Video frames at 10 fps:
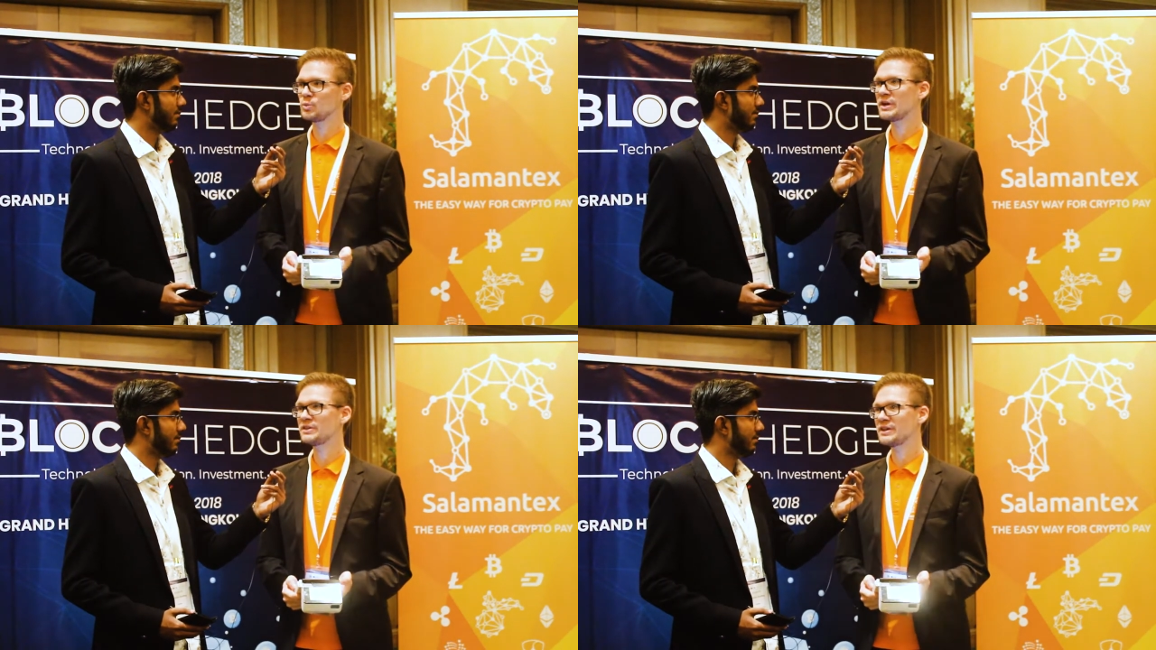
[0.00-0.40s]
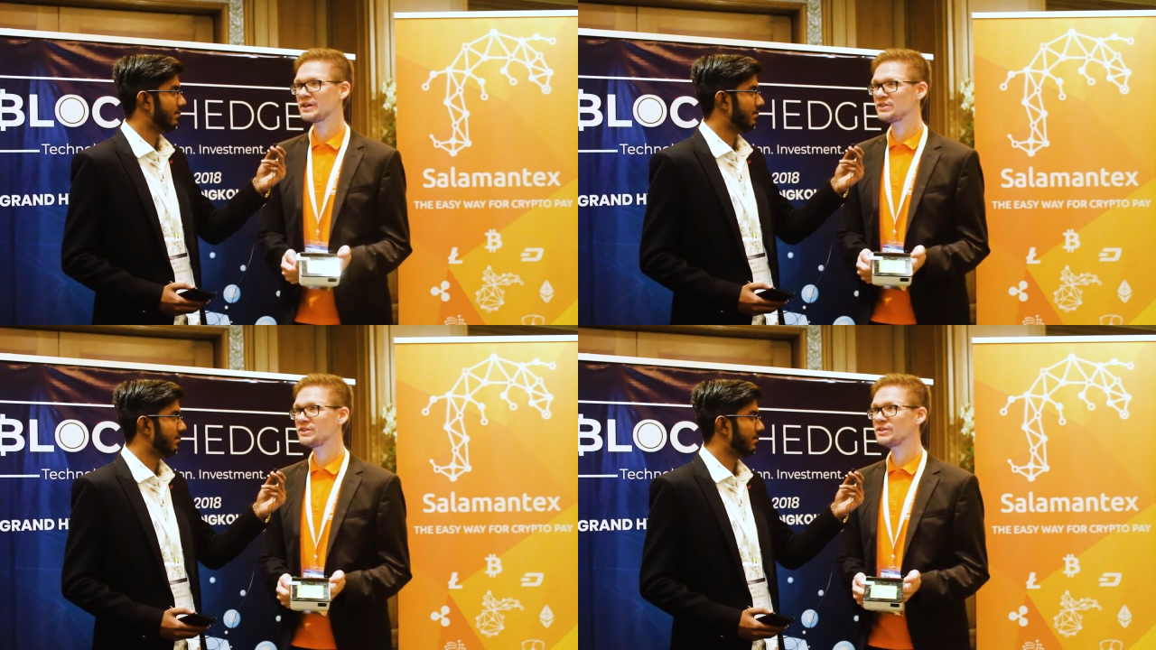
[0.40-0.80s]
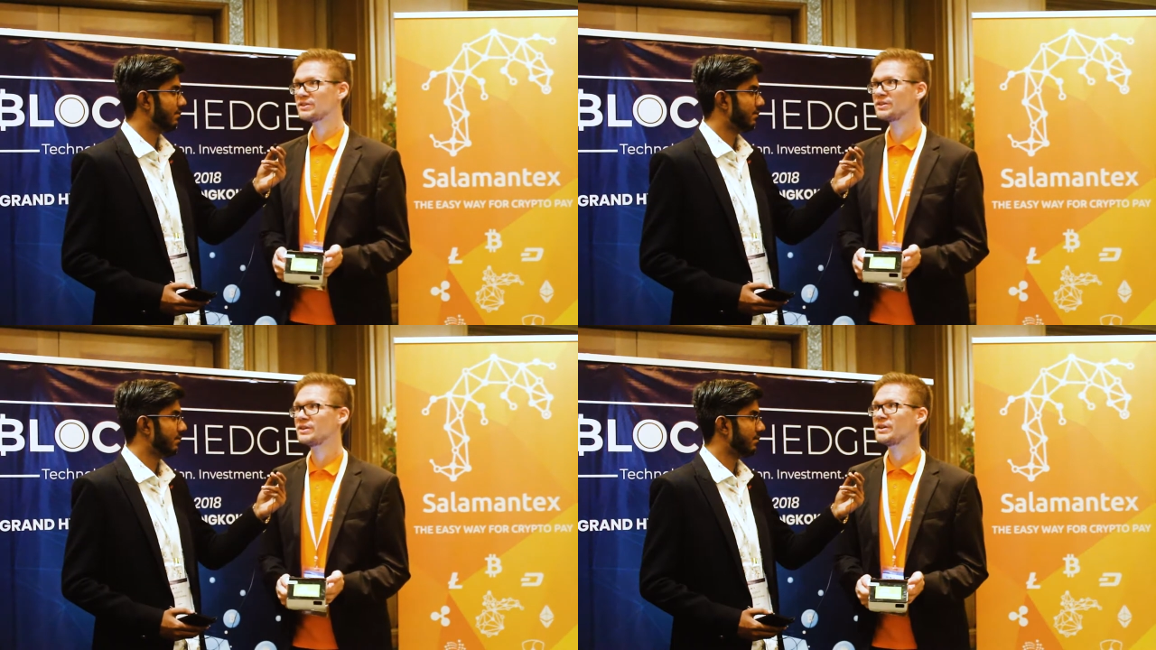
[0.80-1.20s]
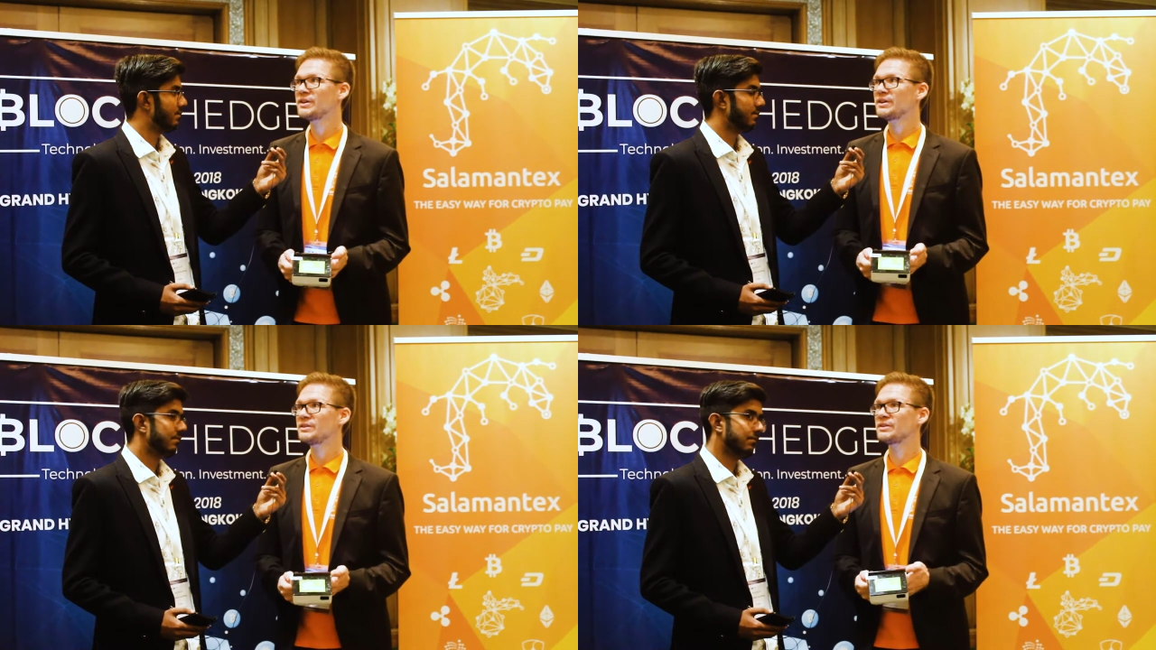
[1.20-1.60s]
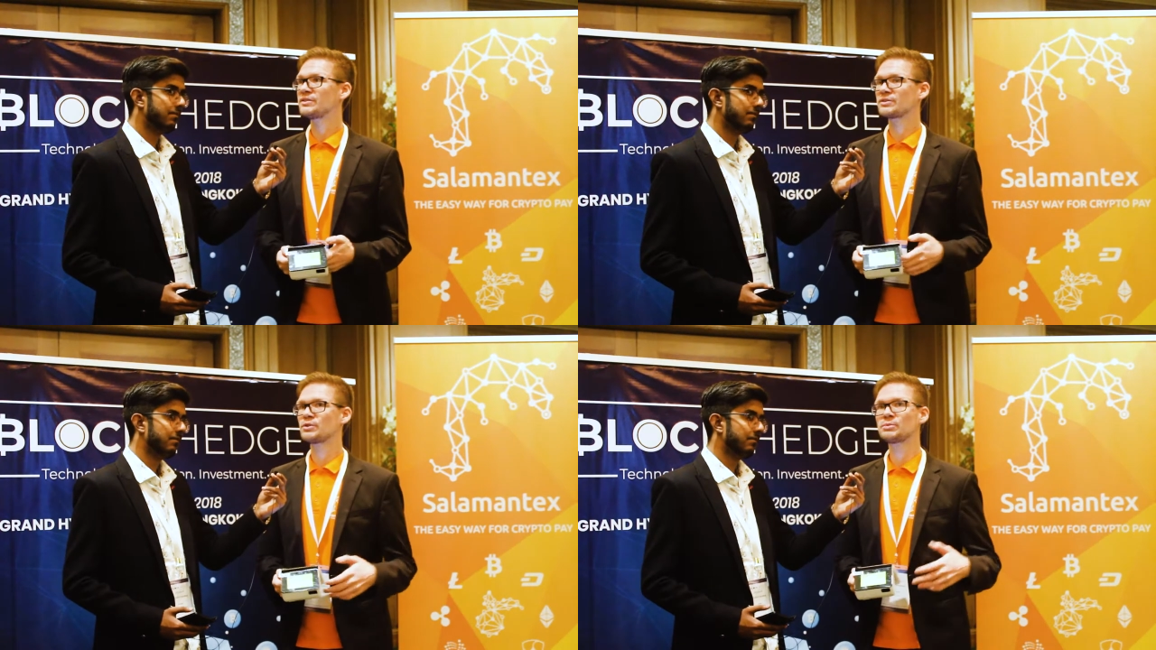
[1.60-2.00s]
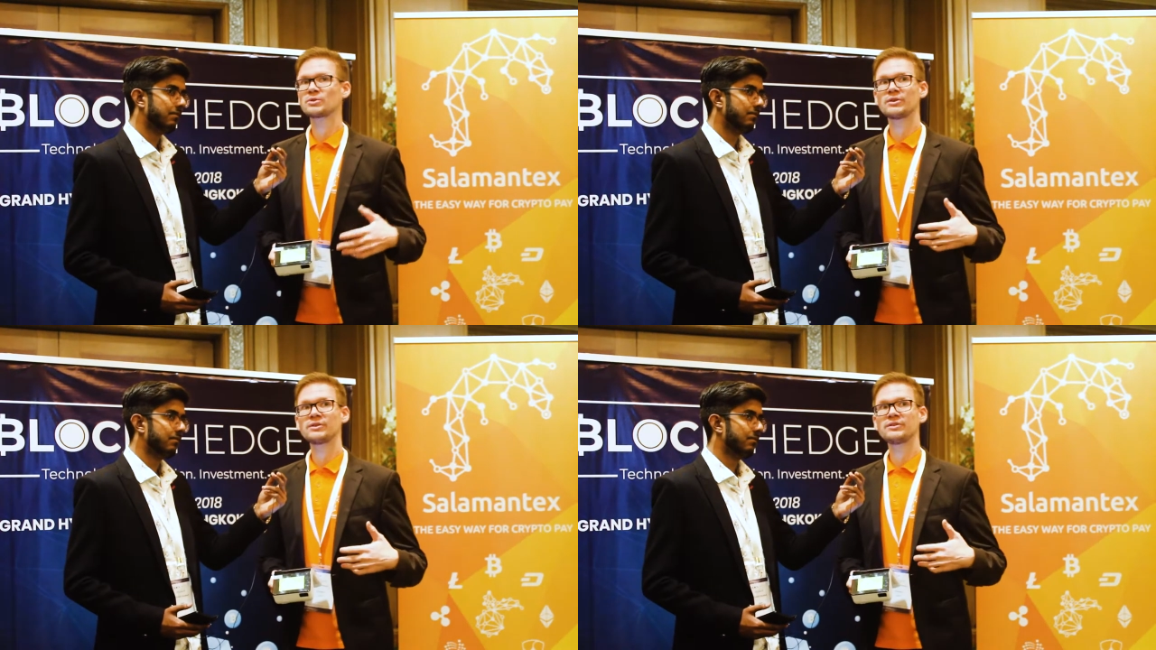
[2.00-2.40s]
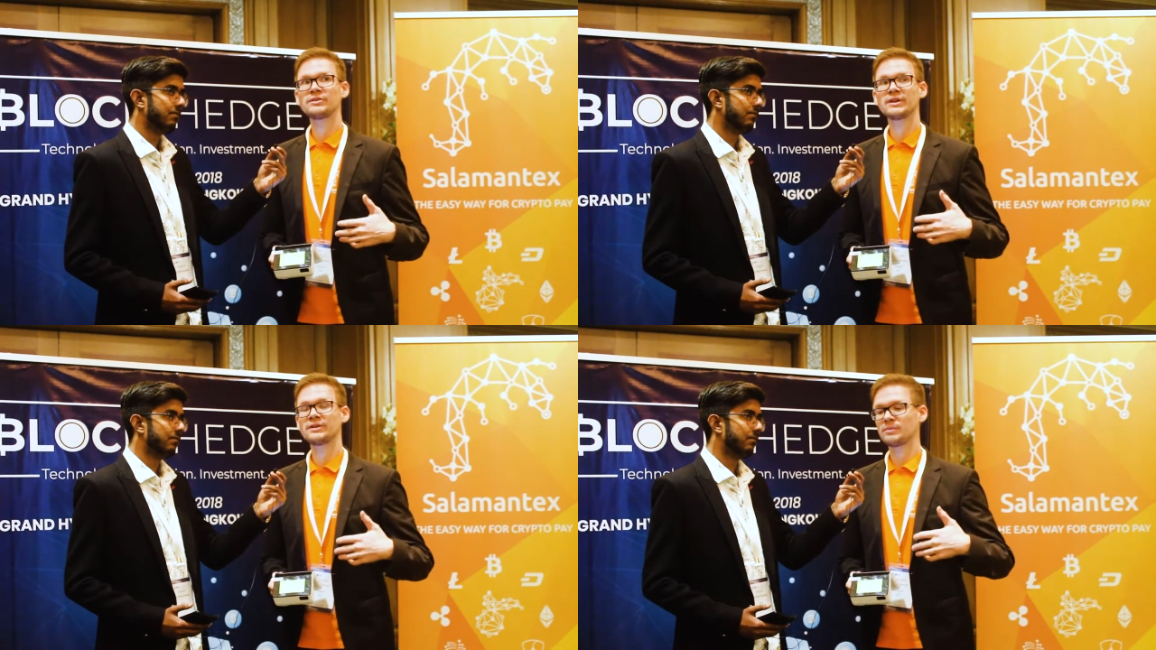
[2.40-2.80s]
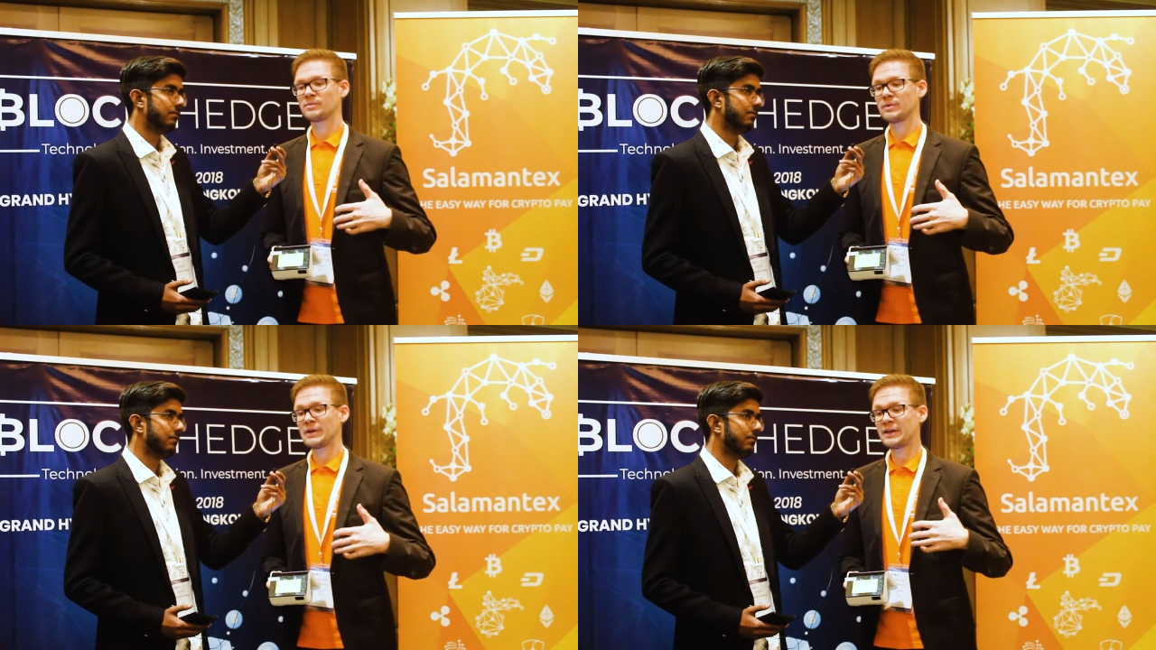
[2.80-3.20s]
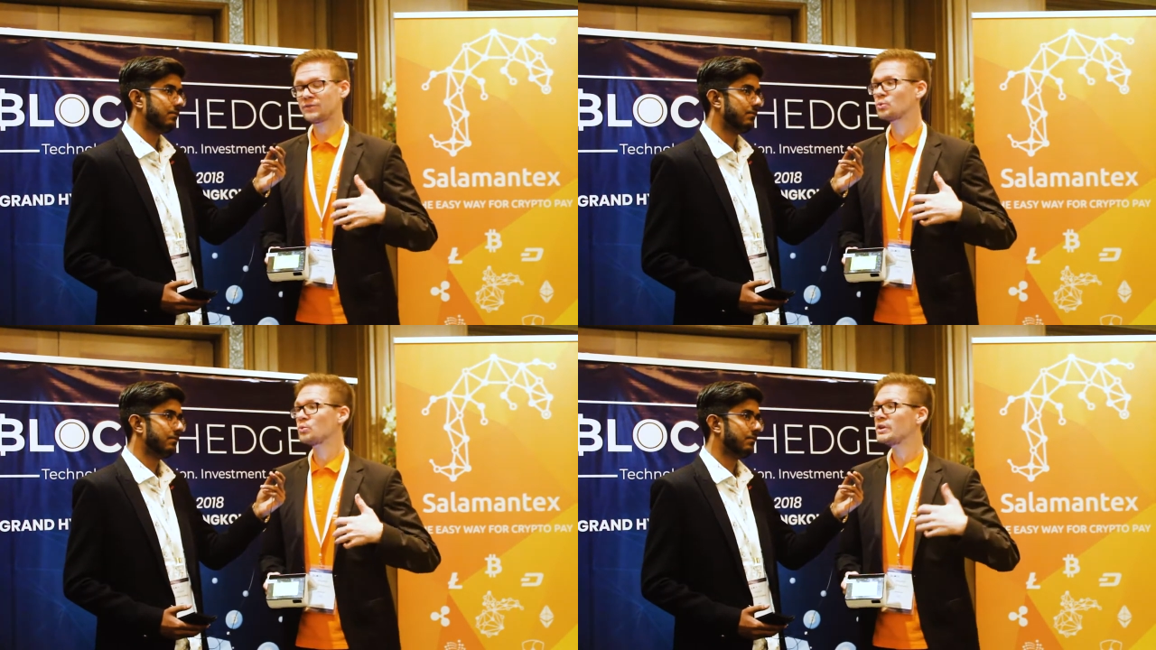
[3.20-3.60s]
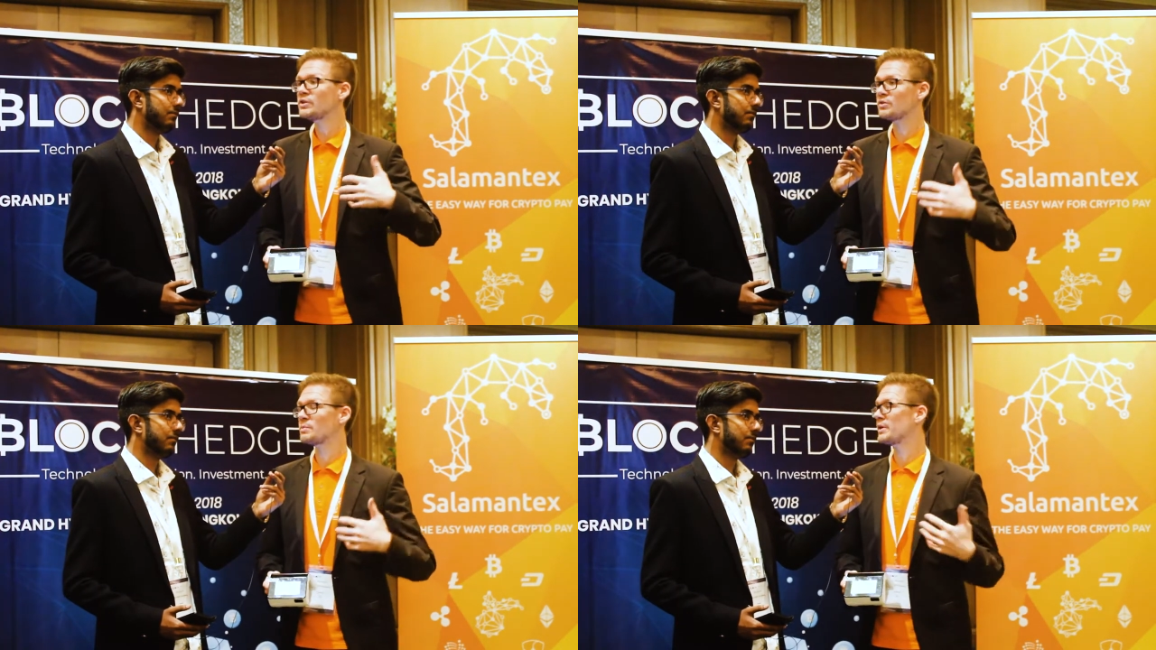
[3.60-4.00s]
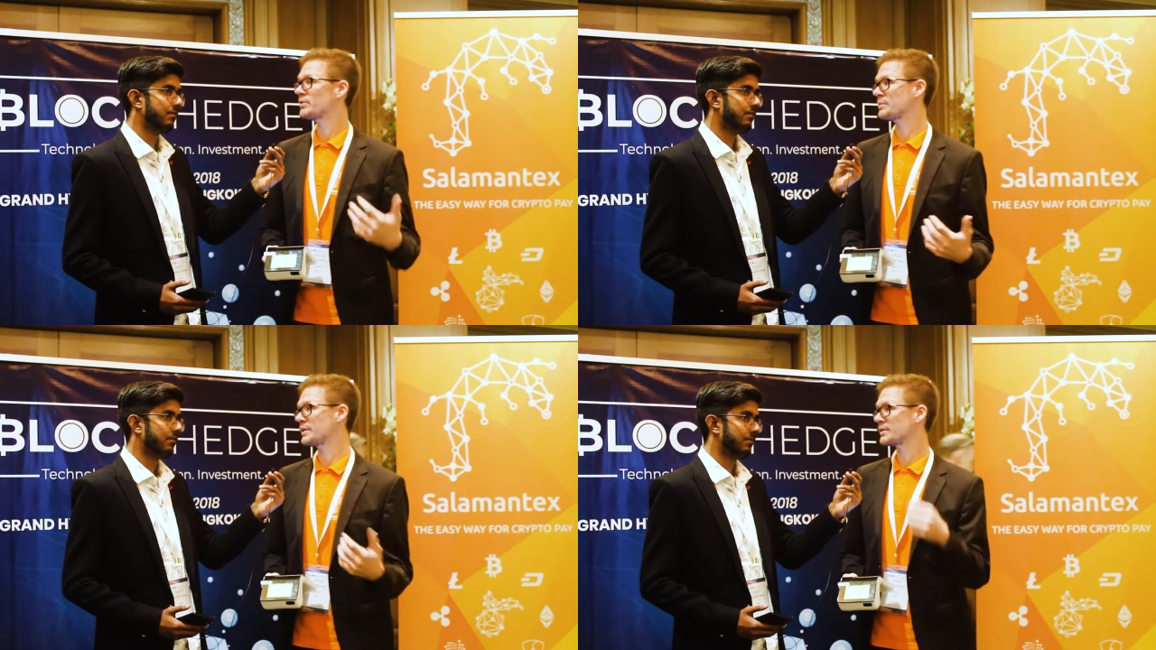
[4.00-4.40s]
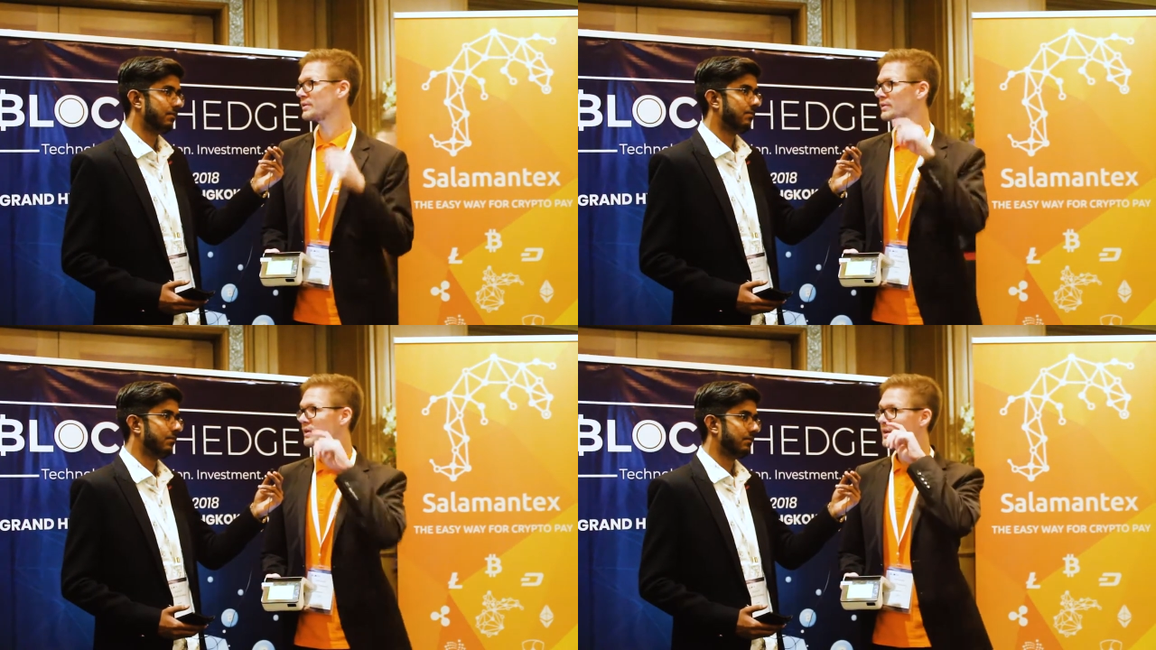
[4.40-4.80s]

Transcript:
Speaker 1: We had the idea that cryptocurrencies has to reach mass market.